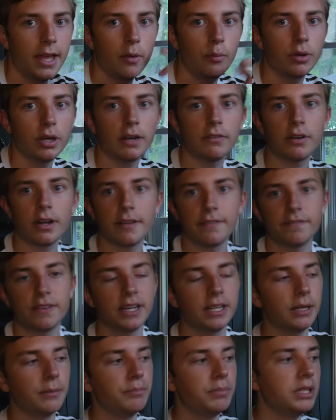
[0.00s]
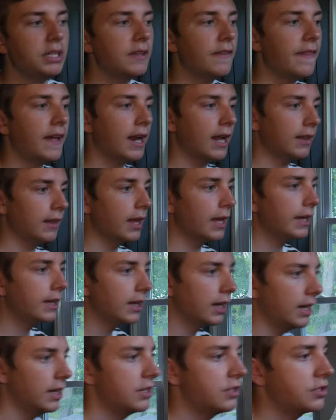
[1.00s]
Whenever I find a beat that I
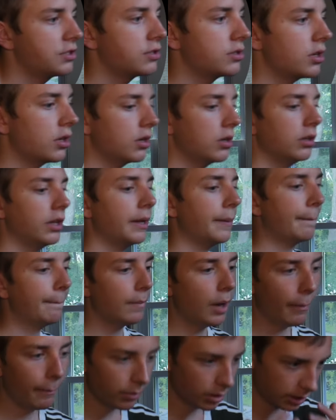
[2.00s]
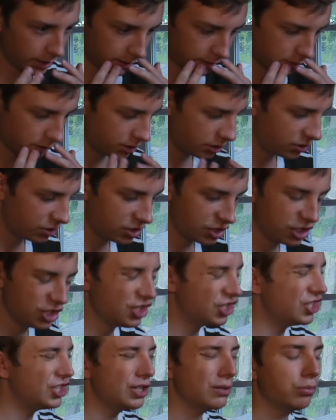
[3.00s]
like, I just start like mumbling, just
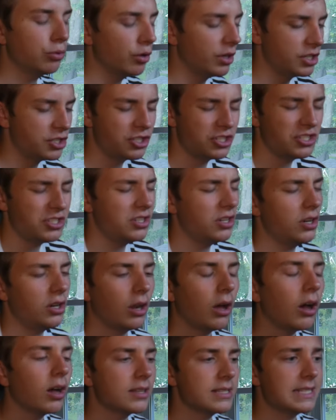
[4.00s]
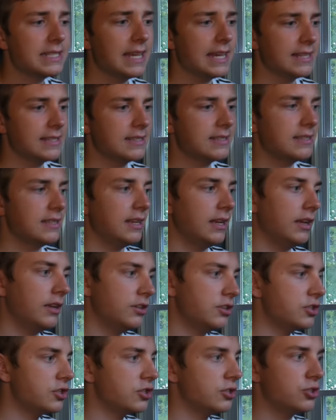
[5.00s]
gibberish, just nonsense,
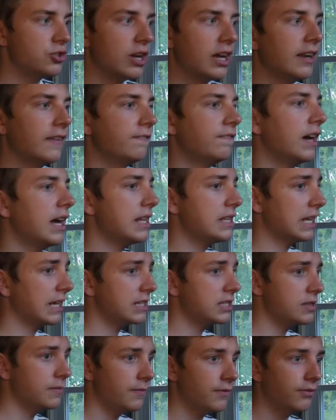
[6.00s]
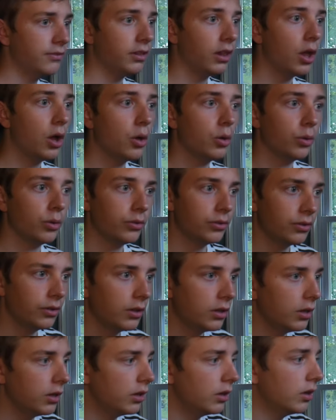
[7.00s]
just to try to find like some flows
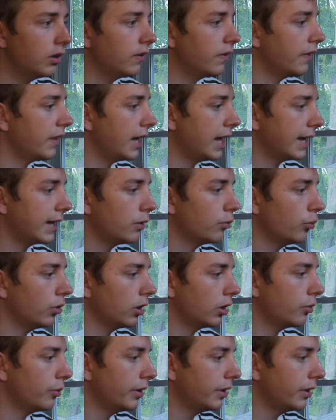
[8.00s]
that I can work